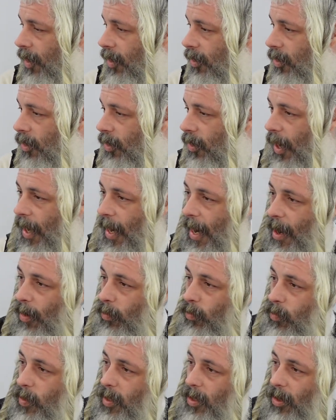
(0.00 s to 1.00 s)
and how
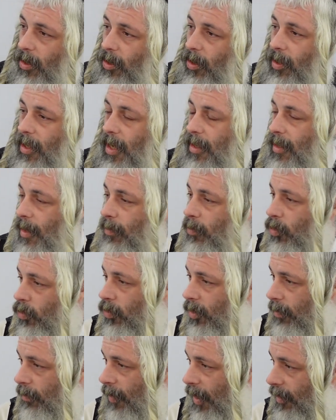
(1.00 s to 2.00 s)
we are called Atem
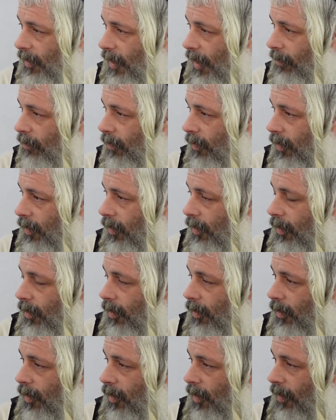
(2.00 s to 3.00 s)
Kruyim Adam,
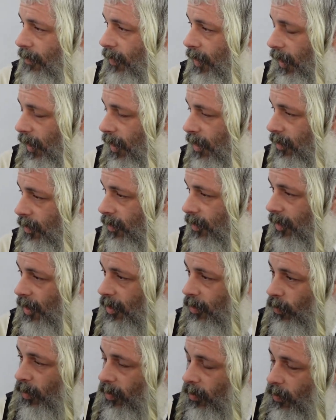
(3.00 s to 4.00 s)
the Navi Yechezkel
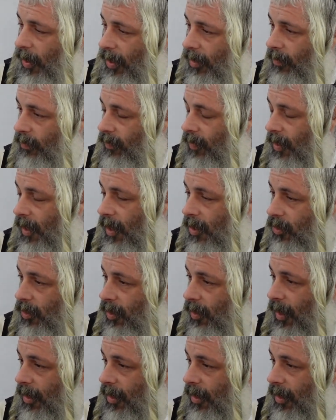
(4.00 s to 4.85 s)
says, we're the rectification.